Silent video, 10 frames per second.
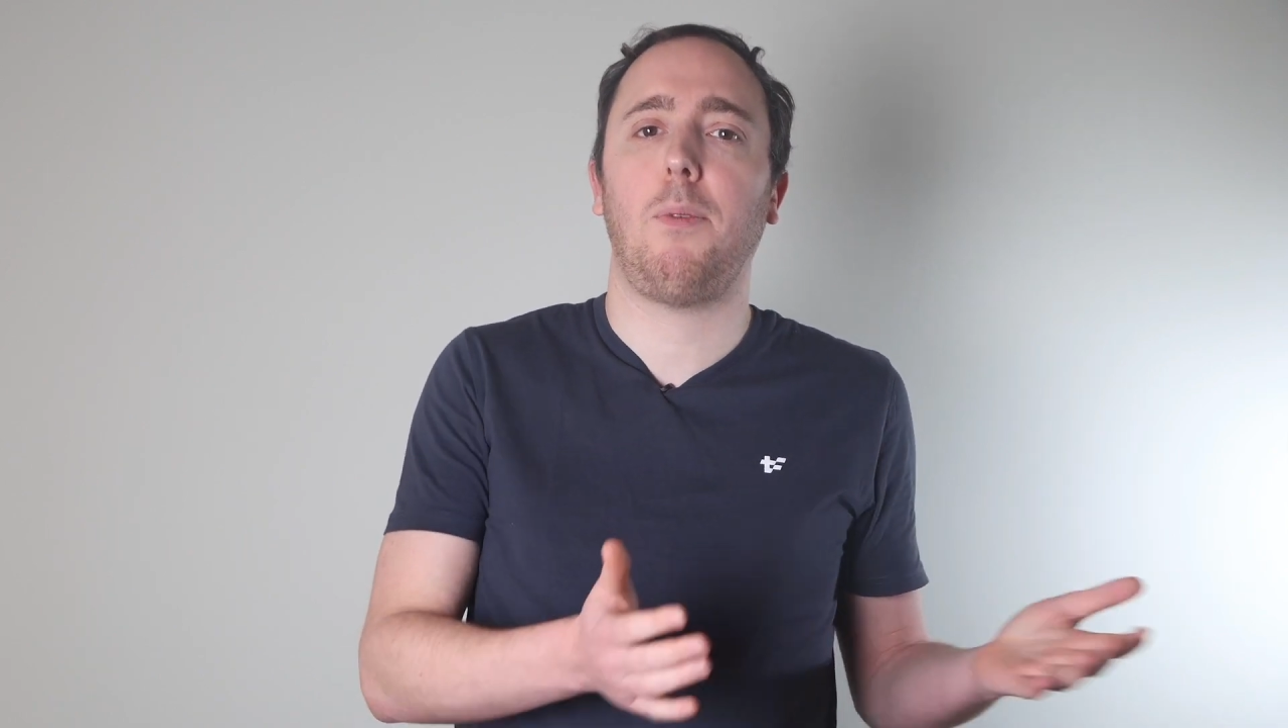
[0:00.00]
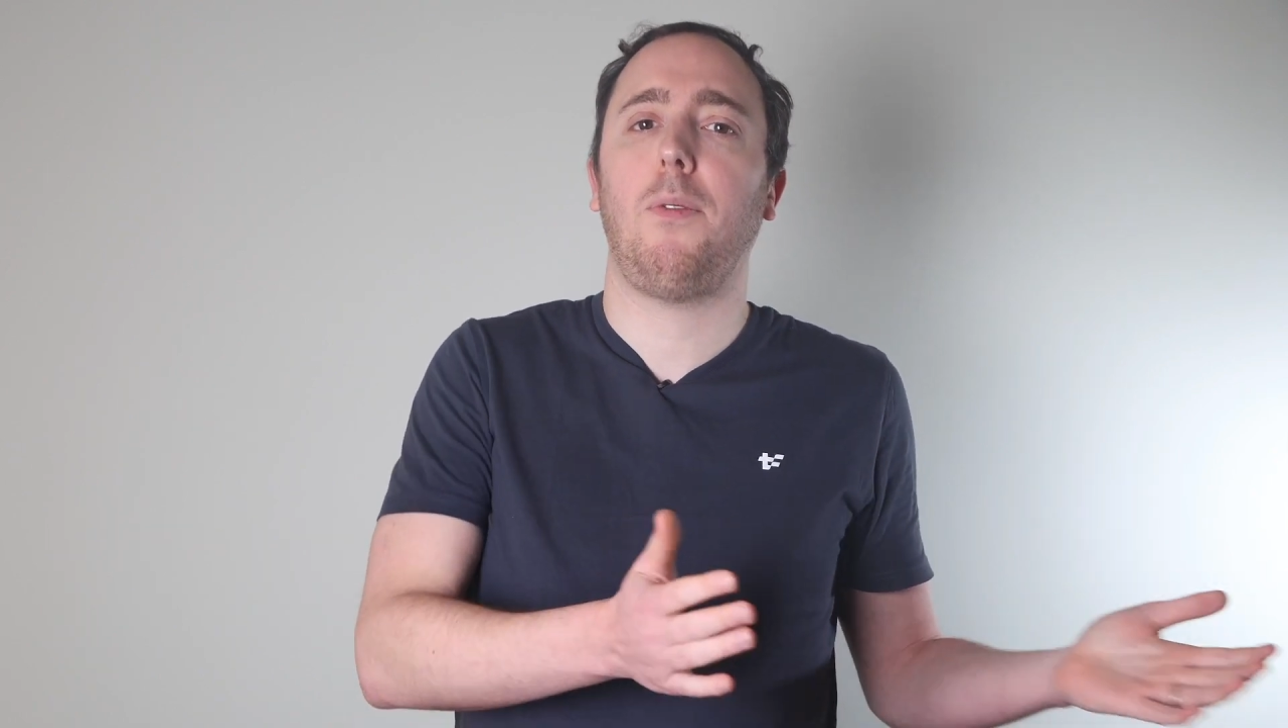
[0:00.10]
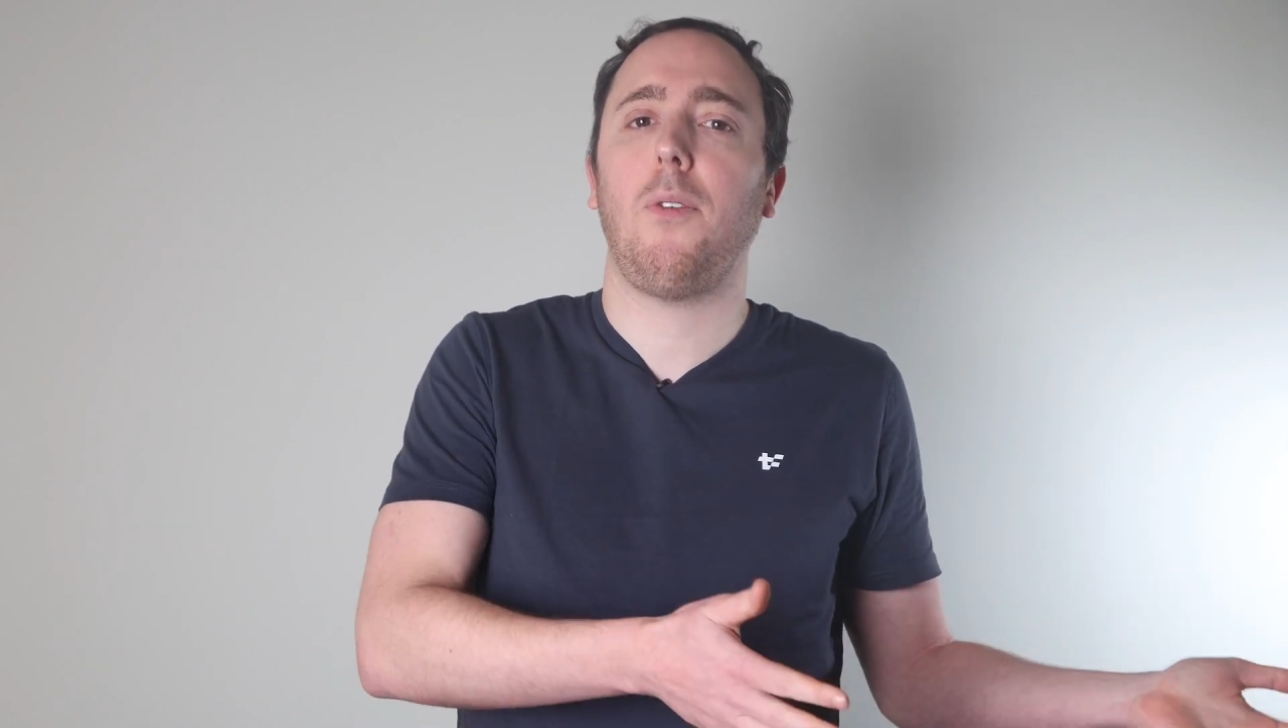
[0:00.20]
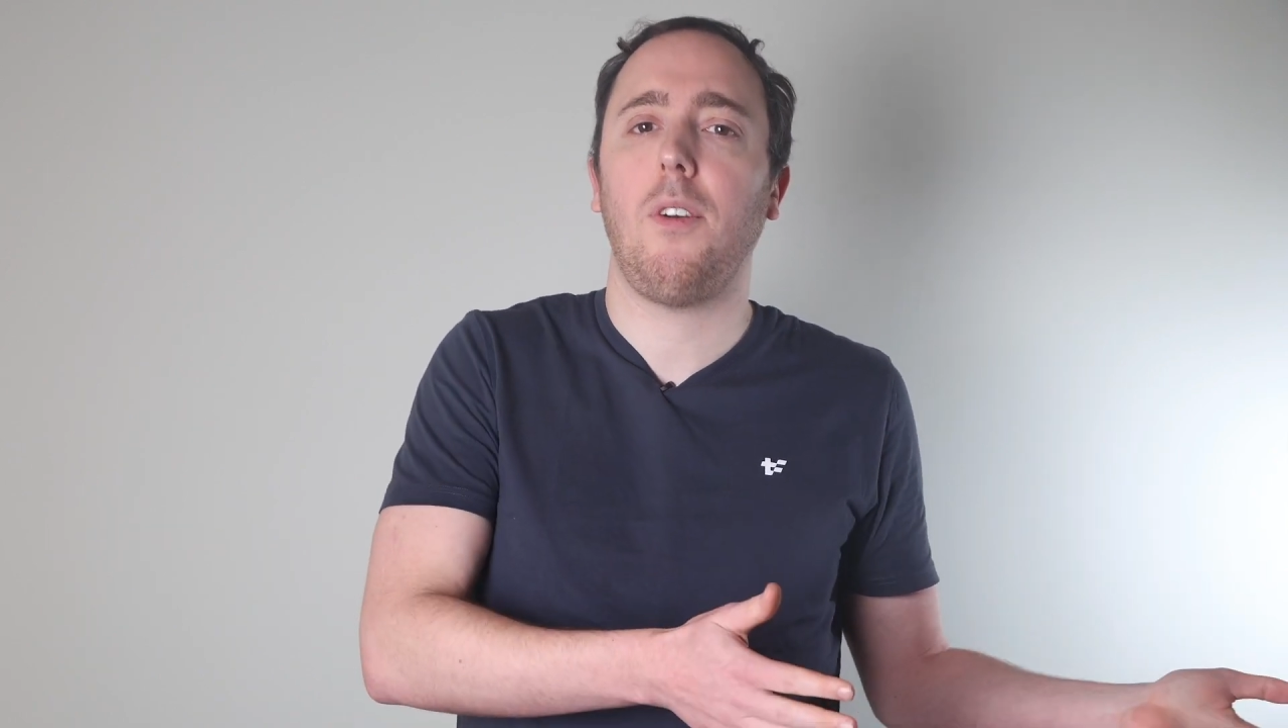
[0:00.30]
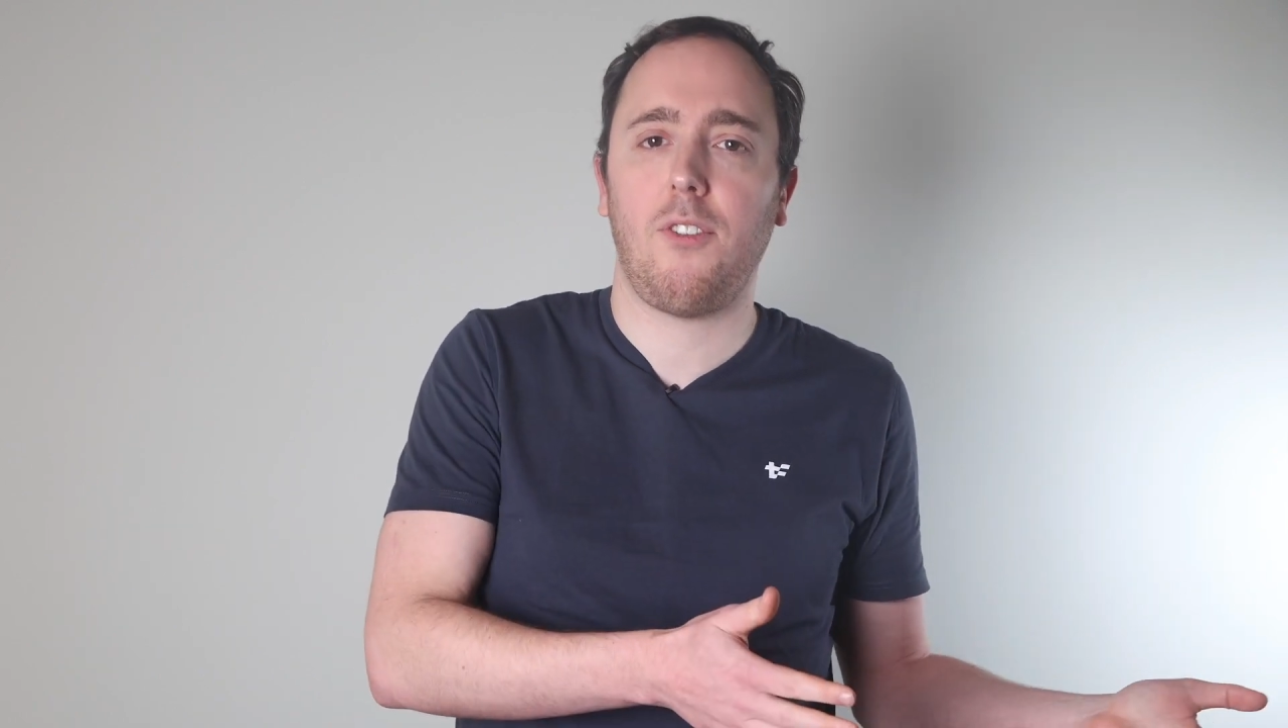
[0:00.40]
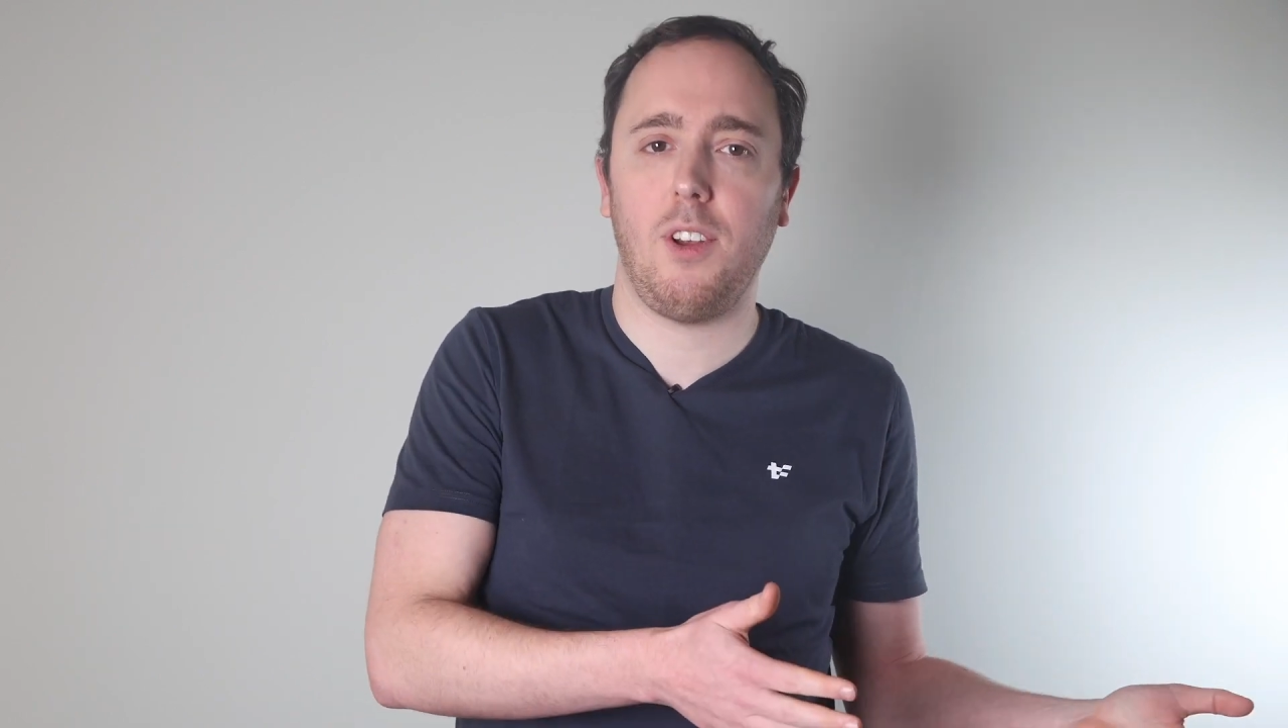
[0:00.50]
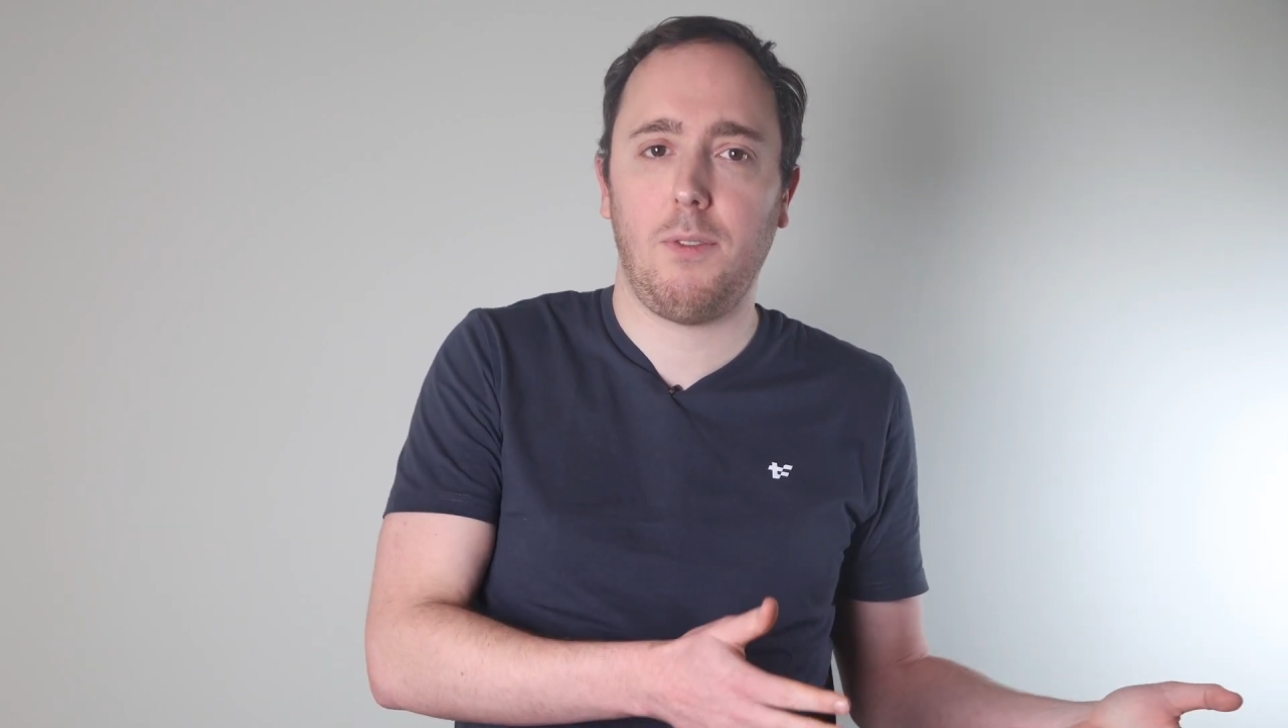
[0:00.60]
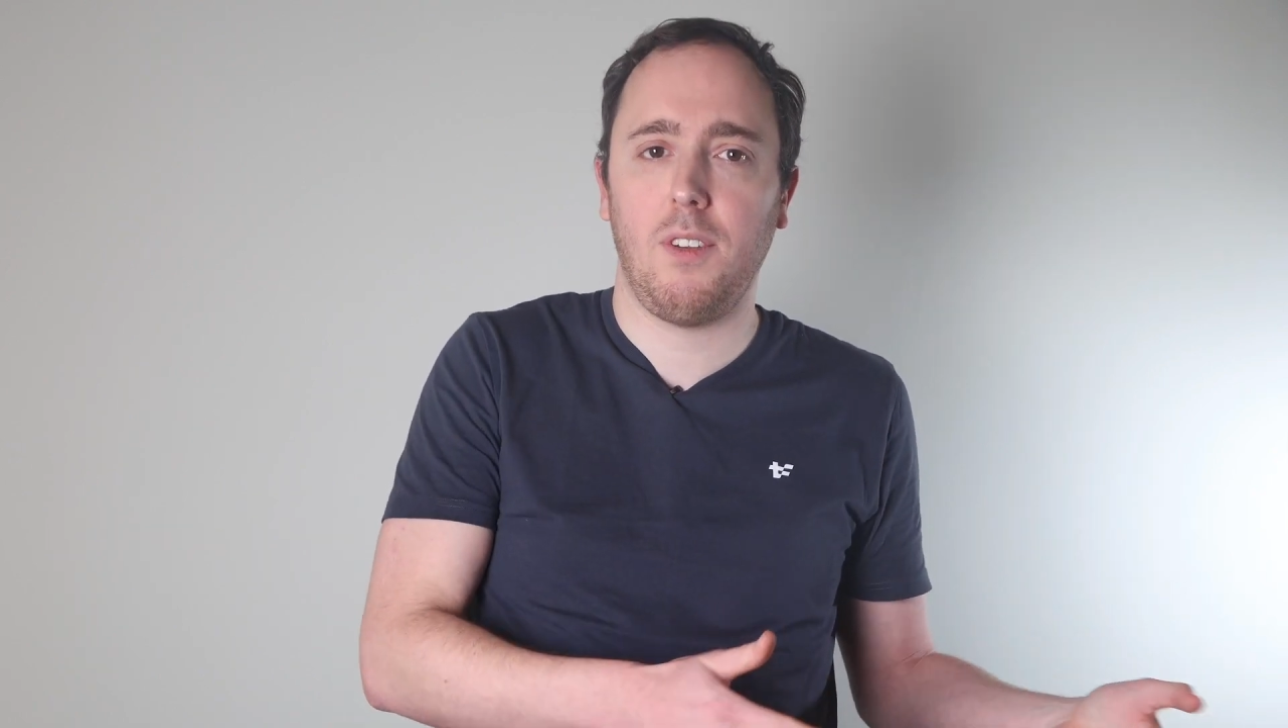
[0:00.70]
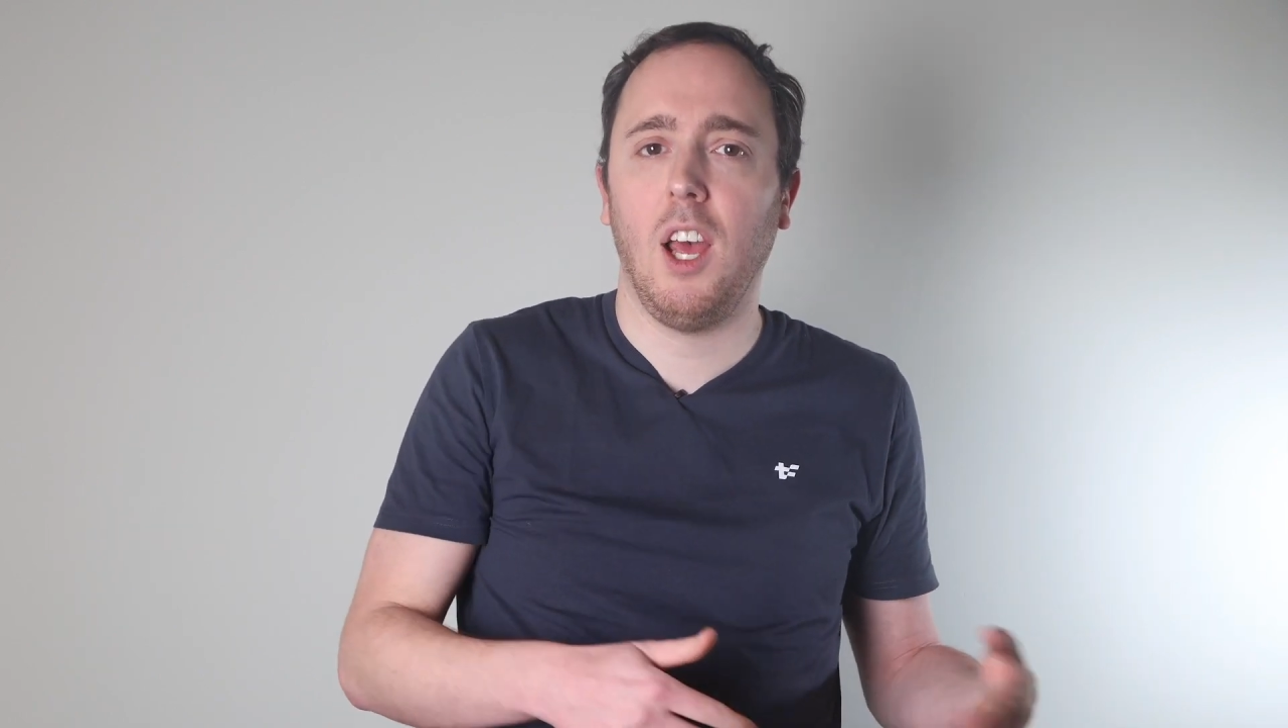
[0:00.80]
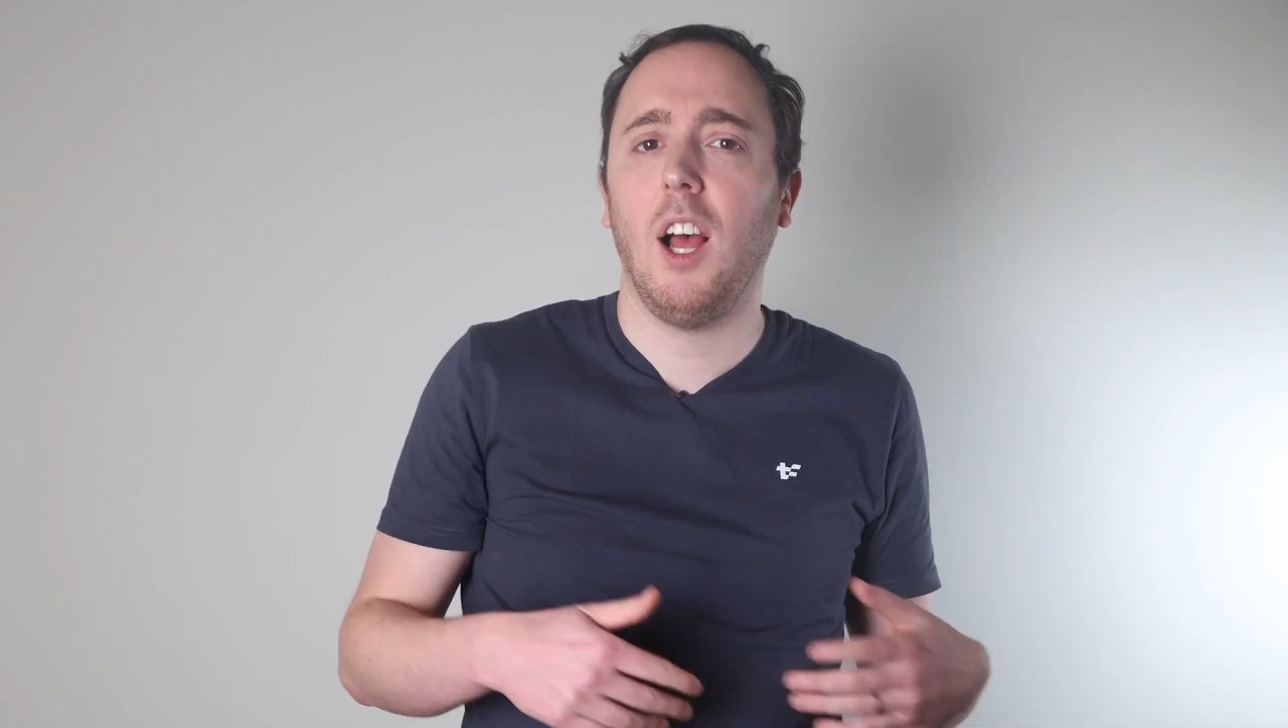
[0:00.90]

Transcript: preferred shift